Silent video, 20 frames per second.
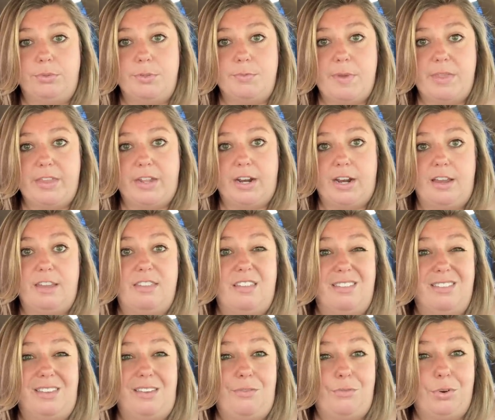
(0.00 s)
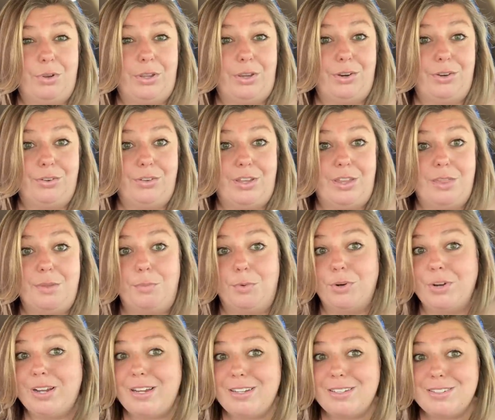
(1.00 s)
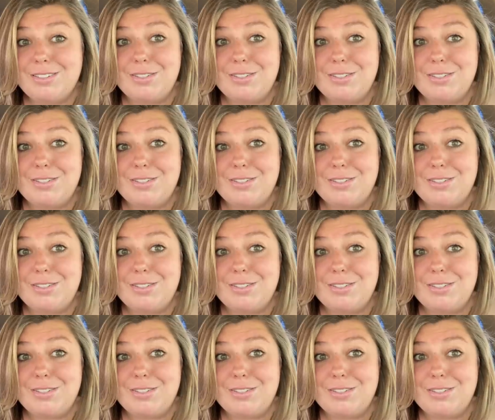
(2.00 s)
spend the night, and then leave really early in the morning.